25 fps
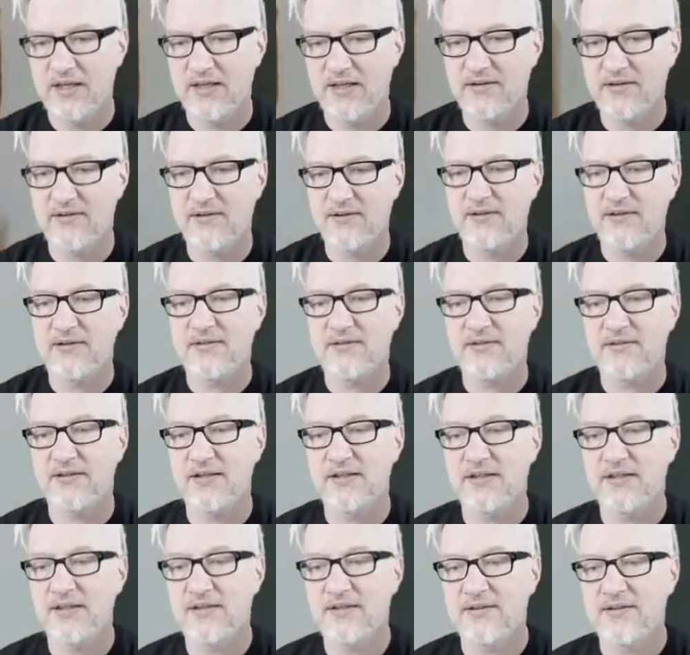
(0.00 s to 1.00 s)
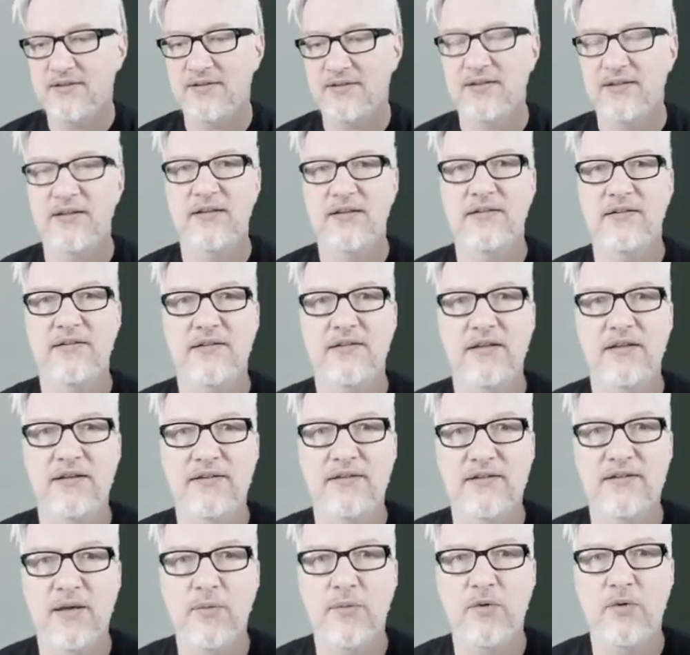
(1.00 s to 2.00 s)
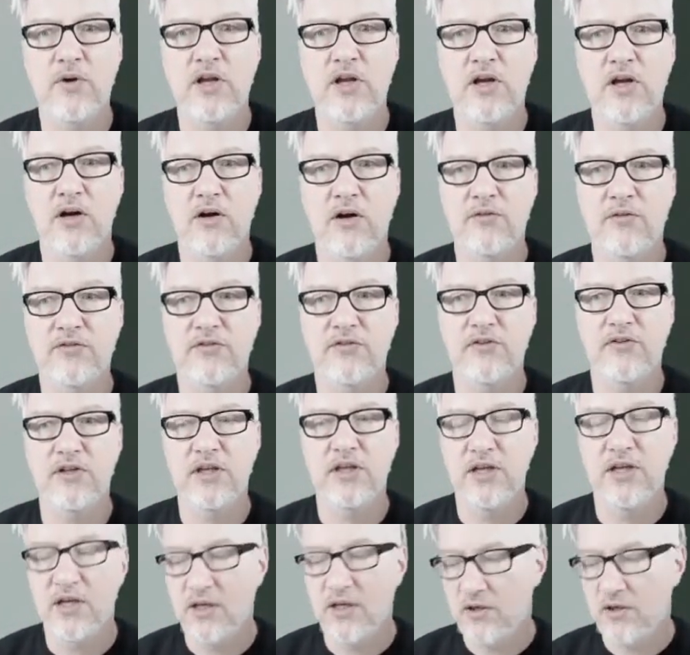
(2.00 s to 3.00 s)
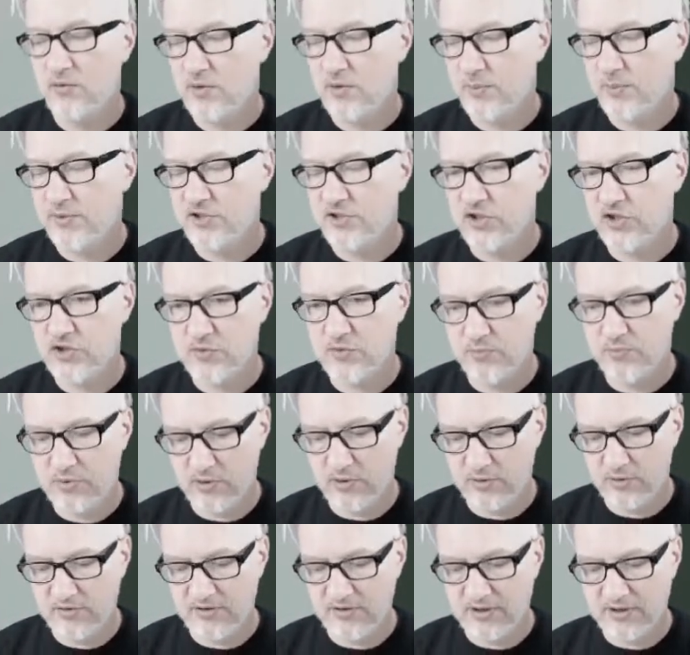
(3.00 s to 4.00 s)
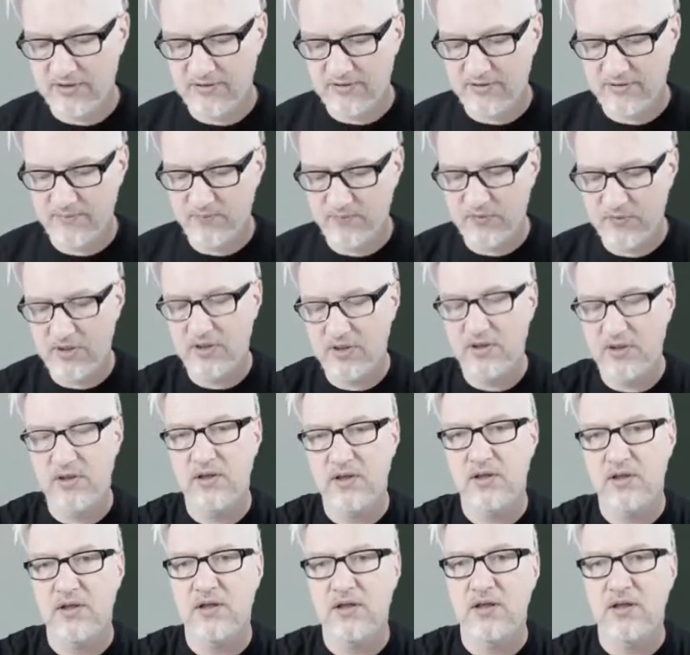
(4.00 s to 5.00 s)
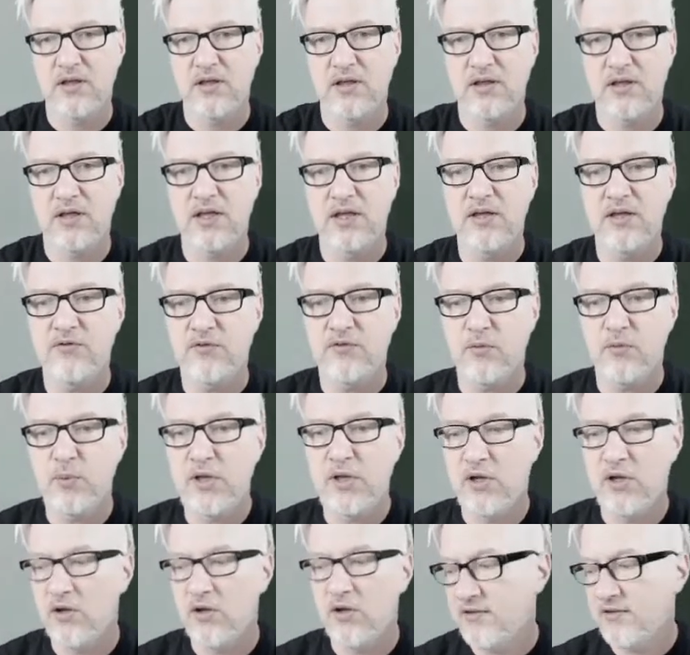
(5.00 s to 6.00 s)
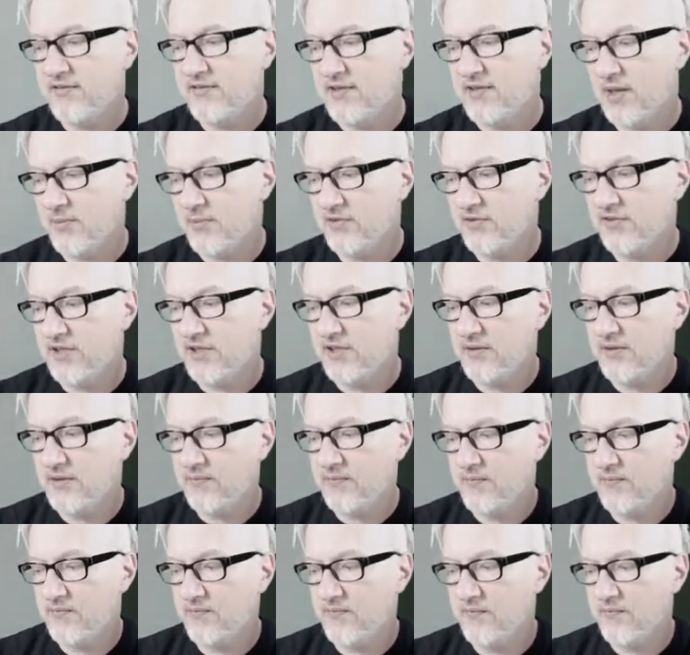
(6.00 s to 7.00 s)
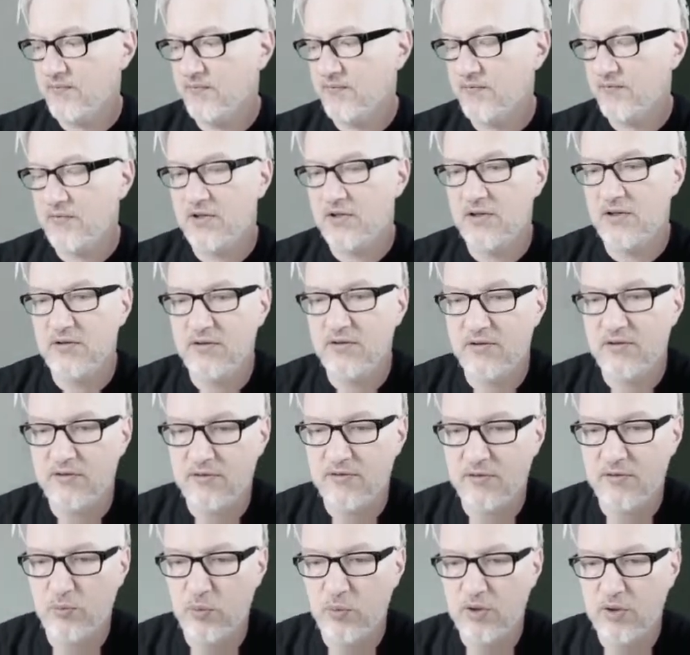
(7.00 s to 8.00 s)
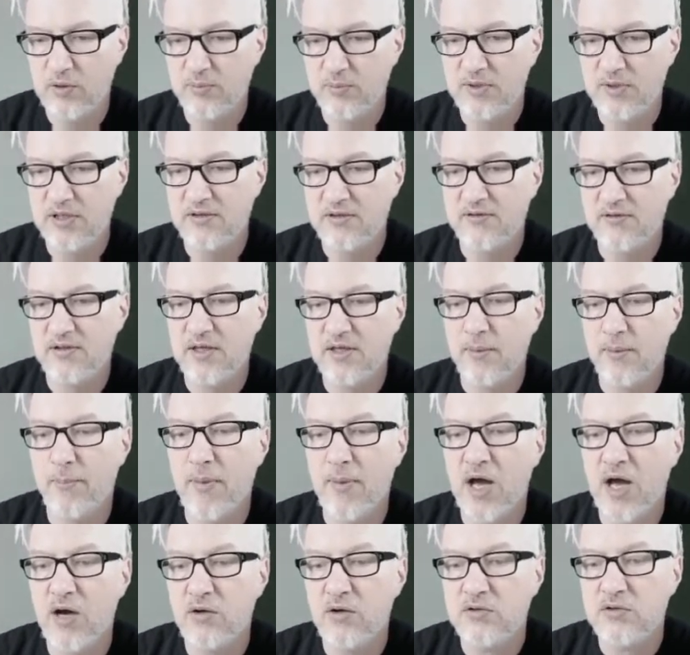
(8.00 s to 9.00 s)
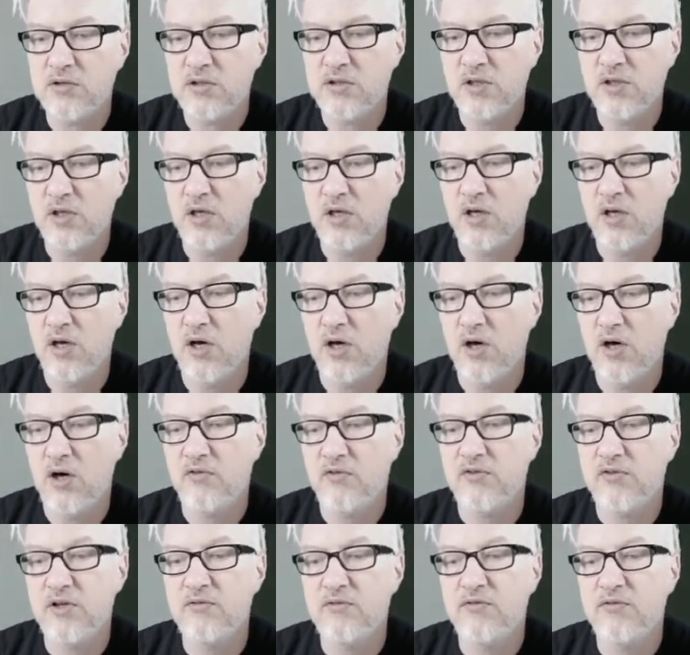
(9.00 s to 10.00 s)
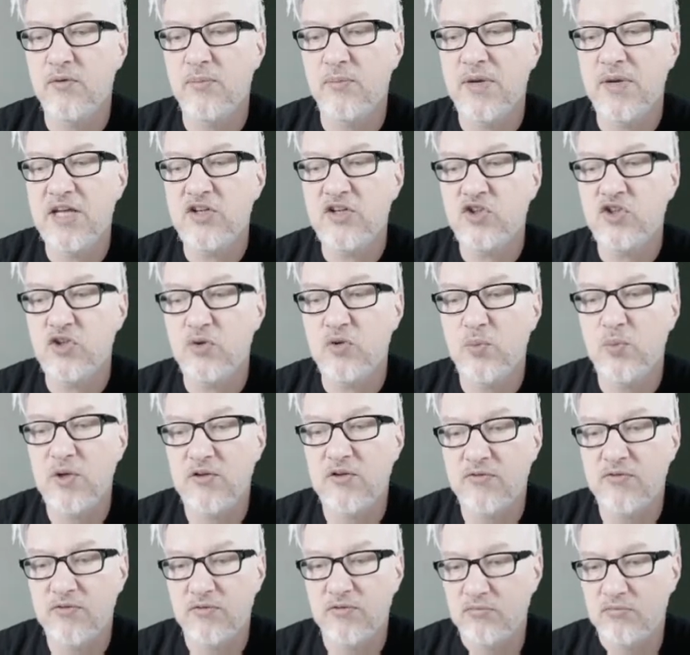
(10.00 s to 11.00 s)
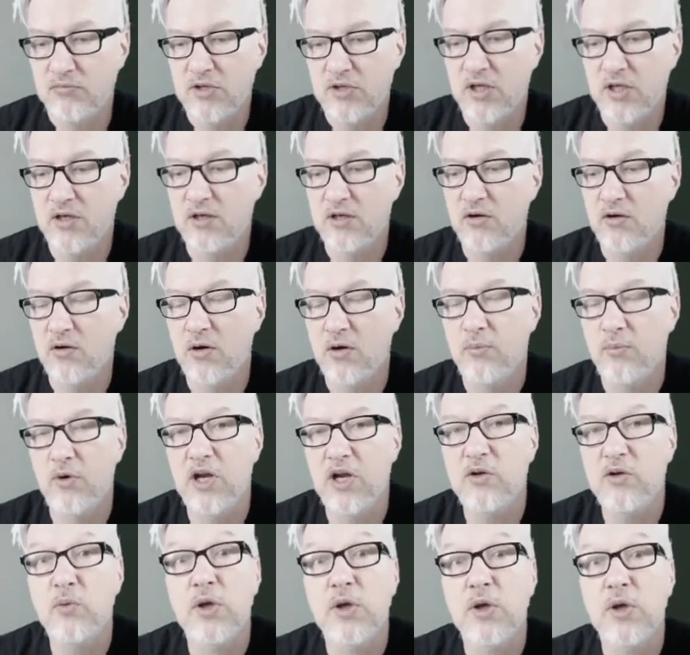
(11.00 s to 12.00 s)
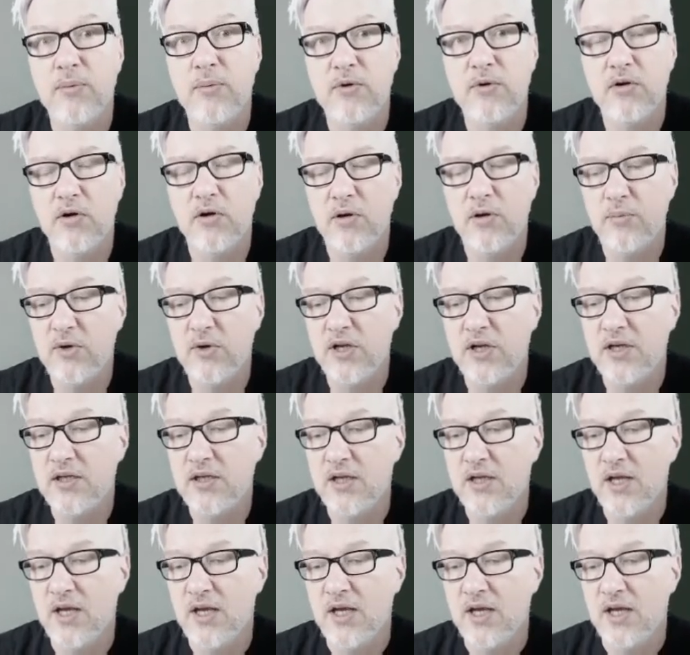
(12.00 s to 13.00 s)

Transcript: This is the summary of the repetition process. If we learn something, this will be the amount of information we've got in our brain, we keep in our brain.